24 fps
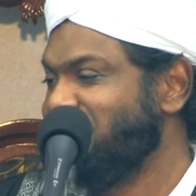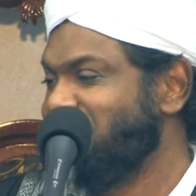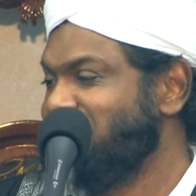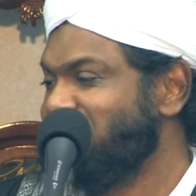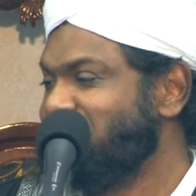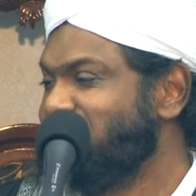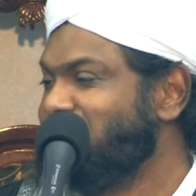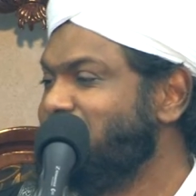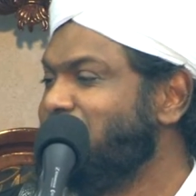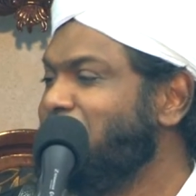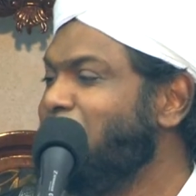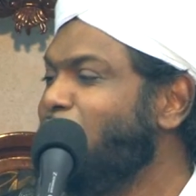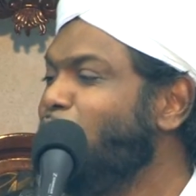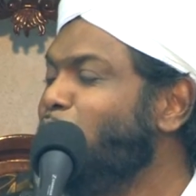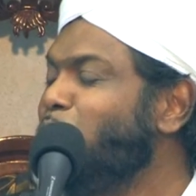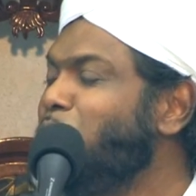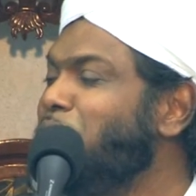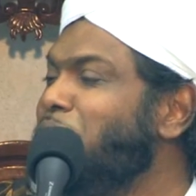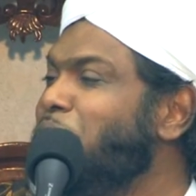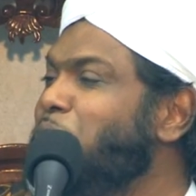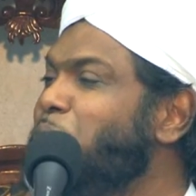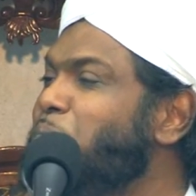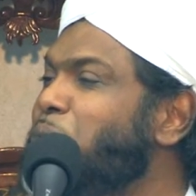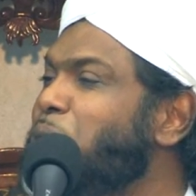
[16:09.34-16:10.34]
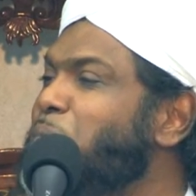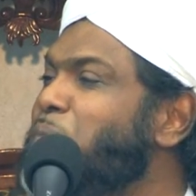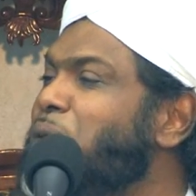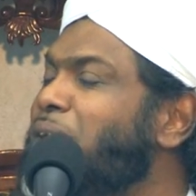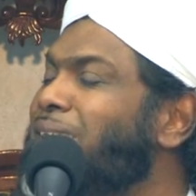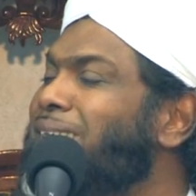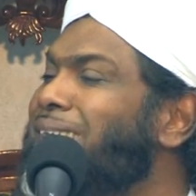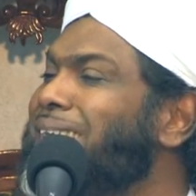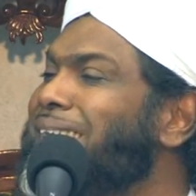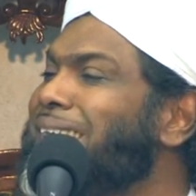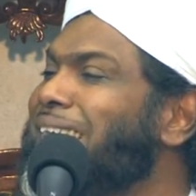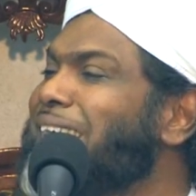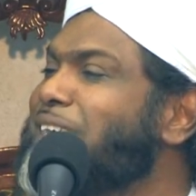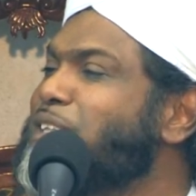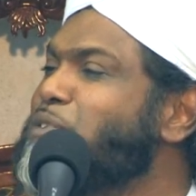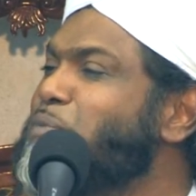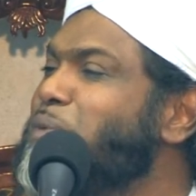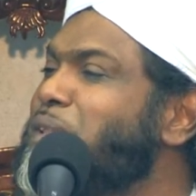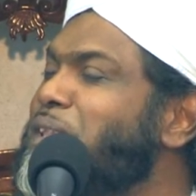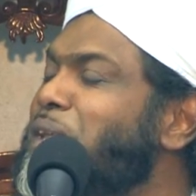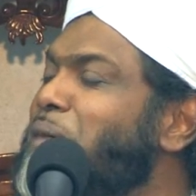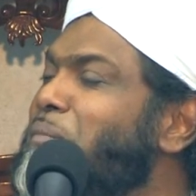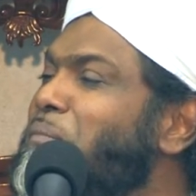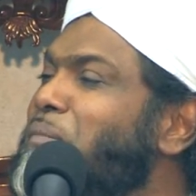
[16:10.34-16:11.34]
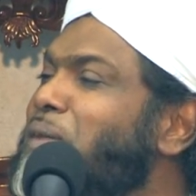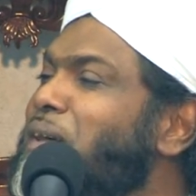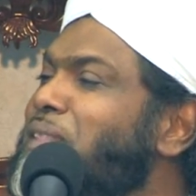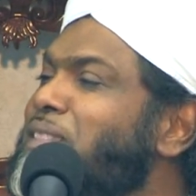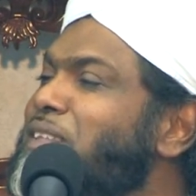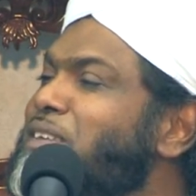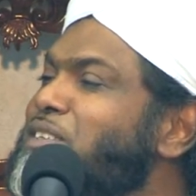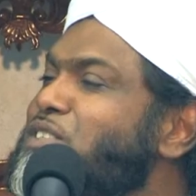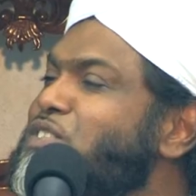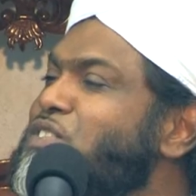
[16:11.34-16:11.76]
Today, how many people connect with your mother's